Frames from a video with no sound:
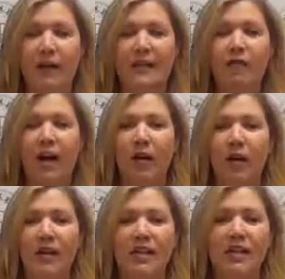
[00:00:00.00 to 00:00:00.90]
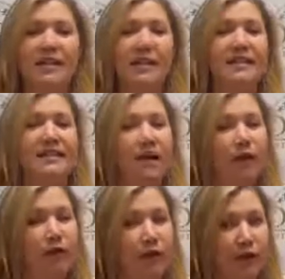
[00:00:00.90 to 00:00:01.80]
So a lot of patients can
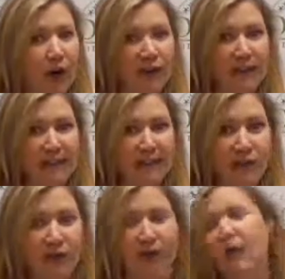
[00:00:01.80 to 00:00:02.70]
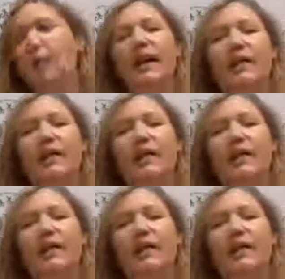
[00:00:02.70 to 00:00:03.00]
self-refer to physical therapy.